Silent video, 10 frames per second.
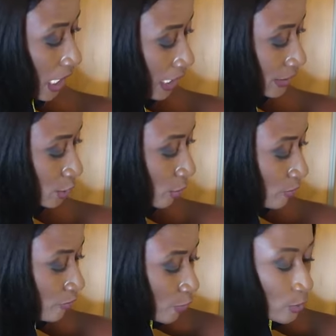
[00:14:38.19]
i
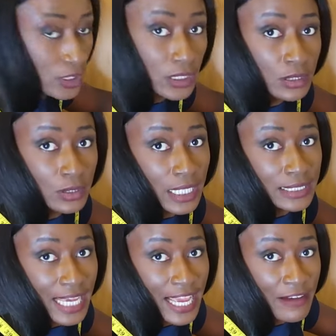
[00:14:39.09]
double fold it so
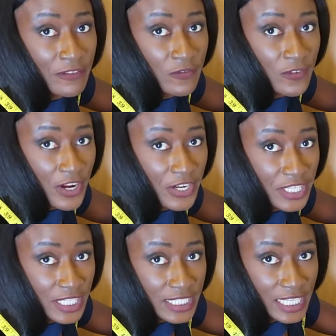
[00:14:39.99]
that i have a very
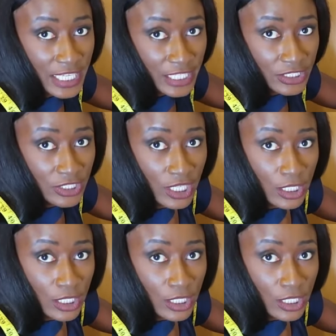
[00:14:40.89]
neat edge